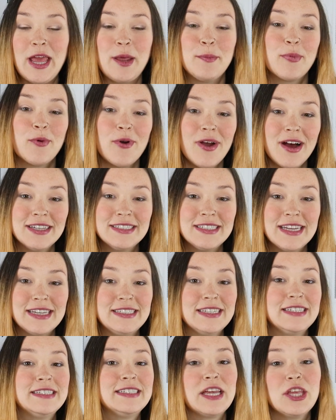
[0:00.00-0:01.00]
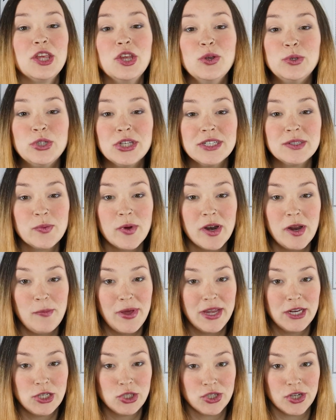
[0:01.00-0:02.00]
and processes that you just want to
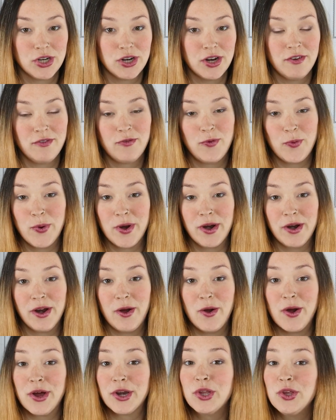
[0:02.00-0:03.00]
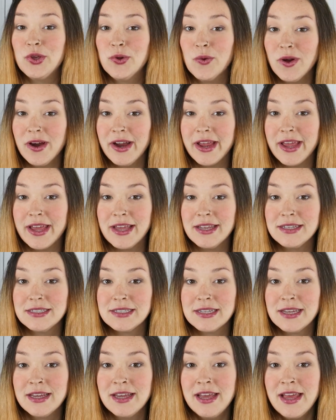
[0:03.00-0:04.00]
make sure for on your end.